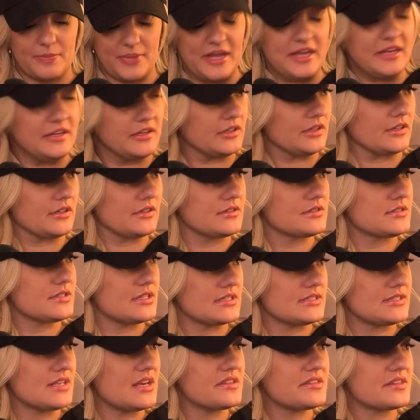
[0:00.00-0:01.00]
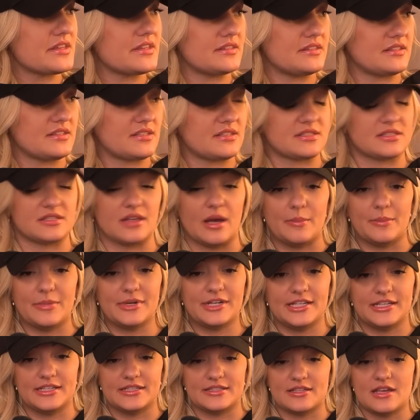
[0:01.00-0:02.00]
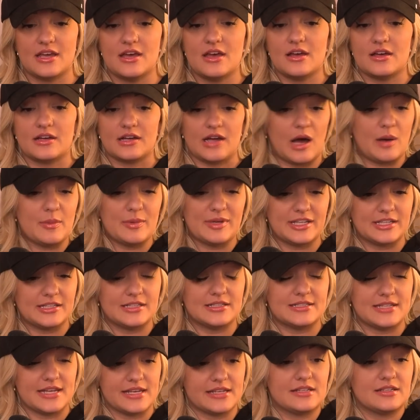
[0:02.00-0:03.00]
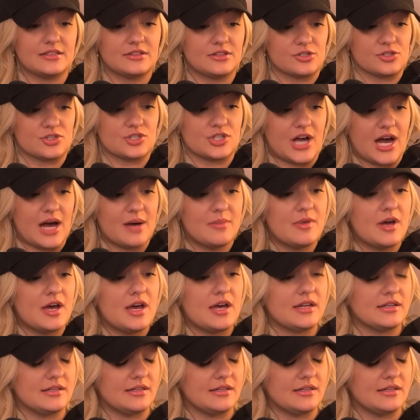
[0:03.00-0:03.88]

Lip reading: bakers. It's not like somebody is coming in and taking their job.